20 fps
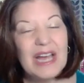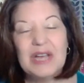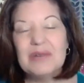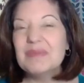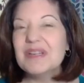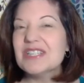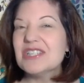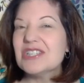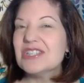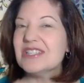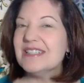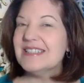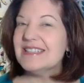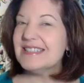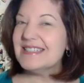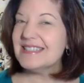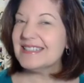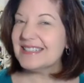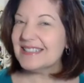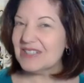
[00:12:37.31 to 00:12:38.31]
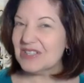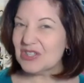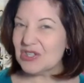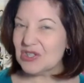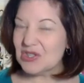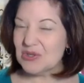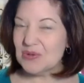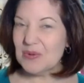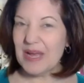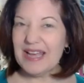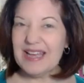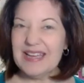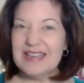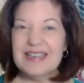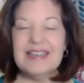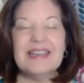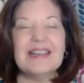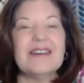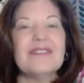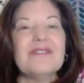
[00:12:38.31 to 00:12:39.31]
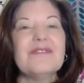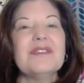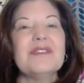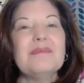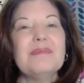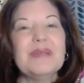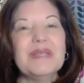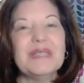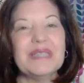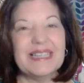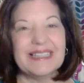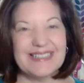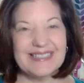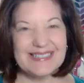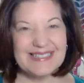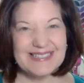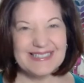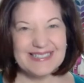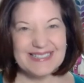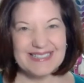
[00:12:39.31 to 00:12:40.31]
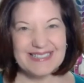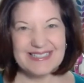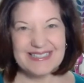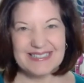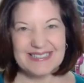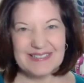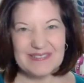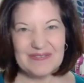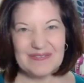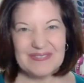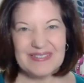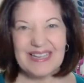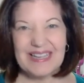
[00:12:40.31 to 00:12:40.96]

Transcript: but she didn't do any of the blanket stitching.